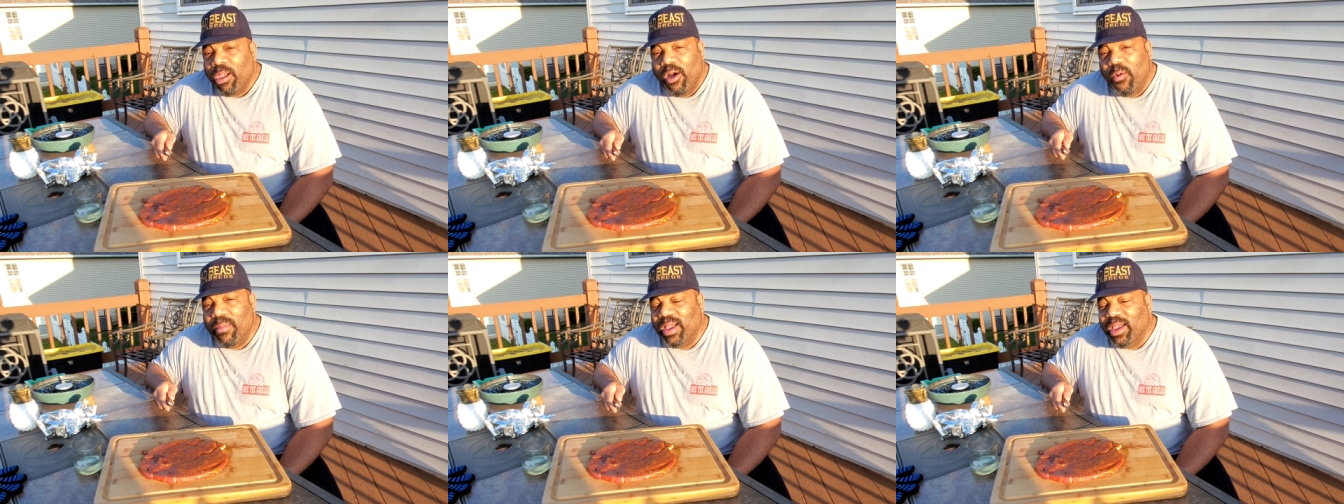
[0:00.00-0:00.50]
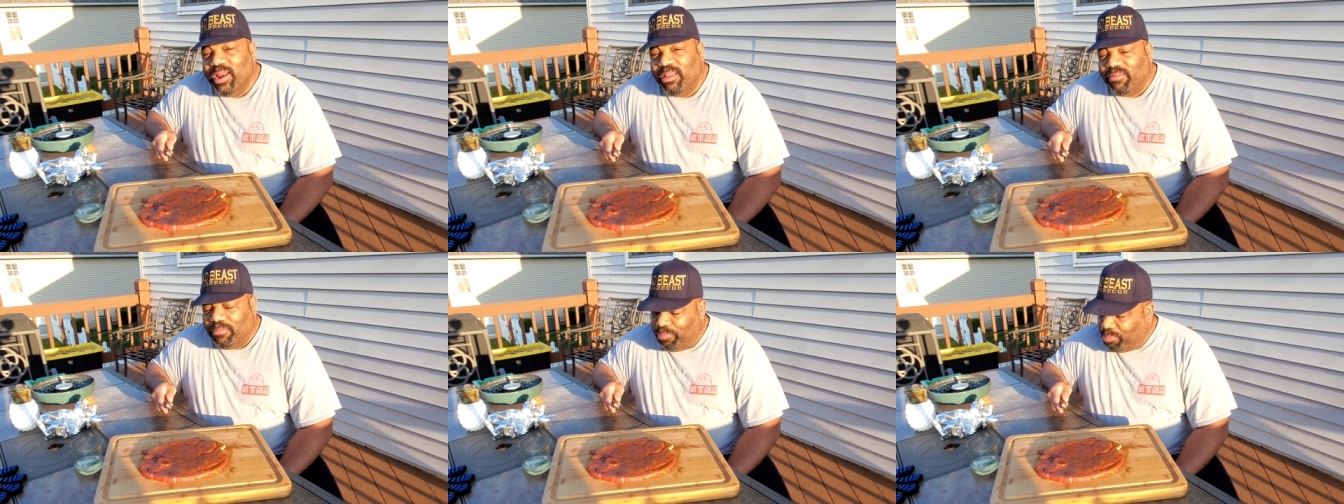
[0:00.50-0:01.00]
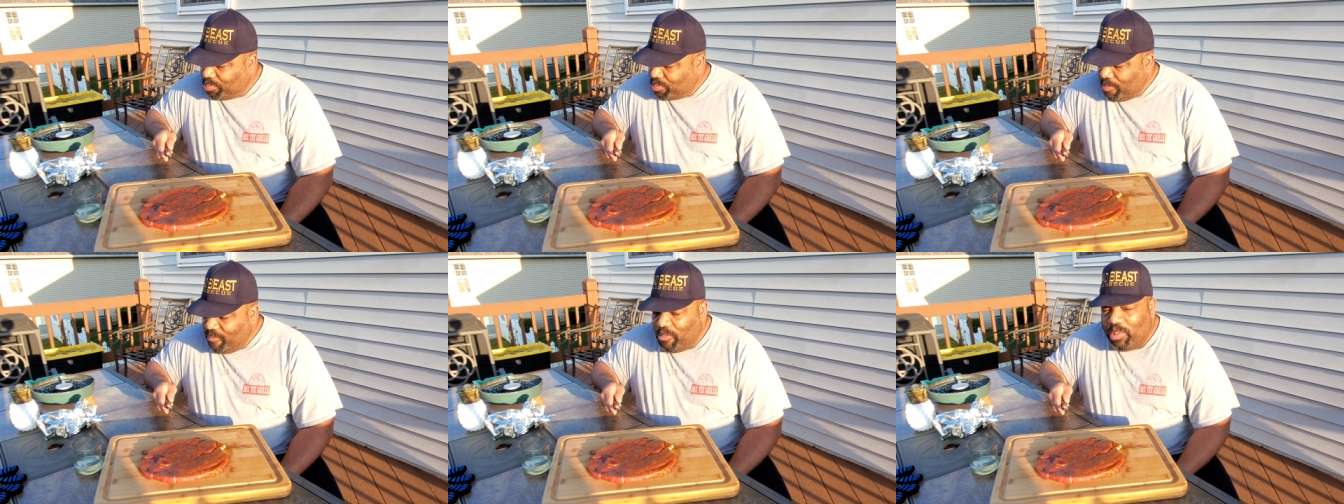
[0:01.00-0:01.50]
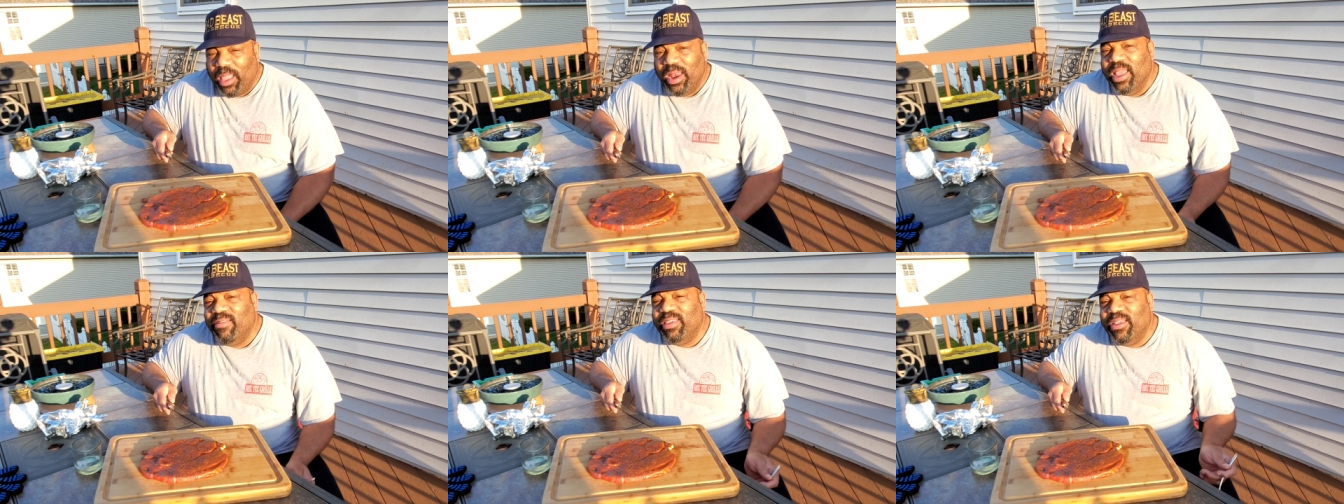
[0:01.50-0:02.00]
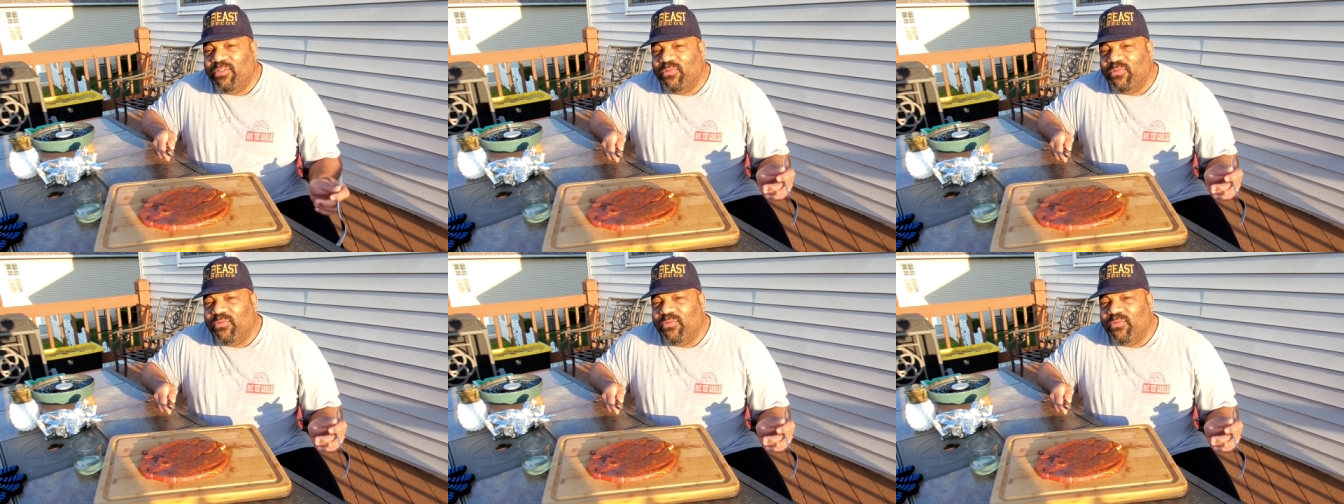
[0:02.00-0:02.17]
Oh my goodness. This is